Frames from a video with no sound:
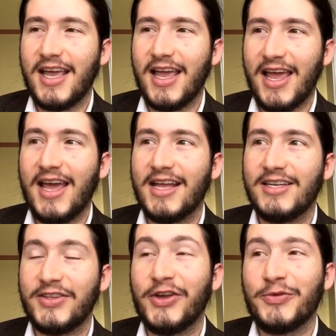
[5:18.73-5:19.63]

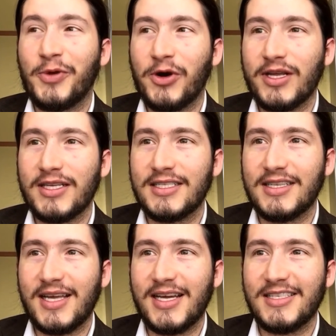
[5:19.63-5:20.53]
And the other part is
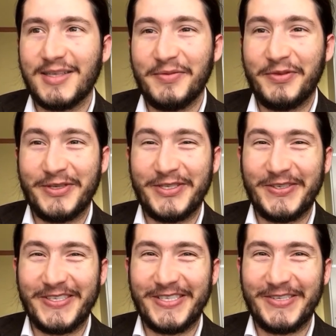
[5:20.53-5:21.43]
that some of your
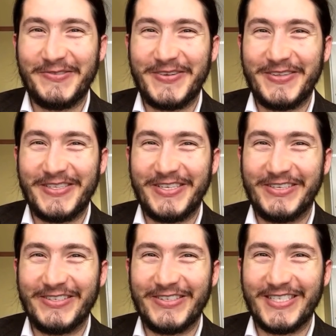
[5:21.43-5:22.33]
students will
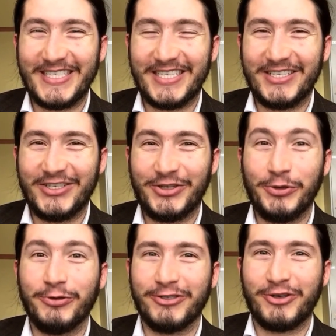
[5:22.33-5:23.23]
use
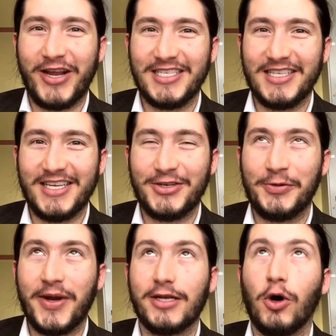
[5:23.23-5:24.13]
Google Translate to
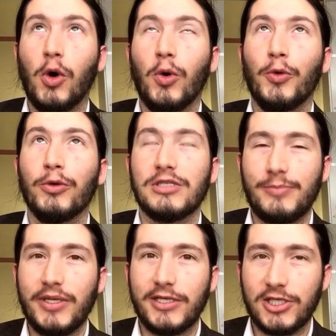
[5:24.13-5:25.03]
write a whole
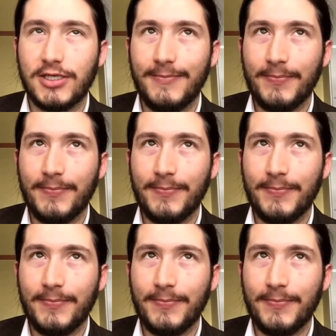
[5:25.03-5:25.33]
speech.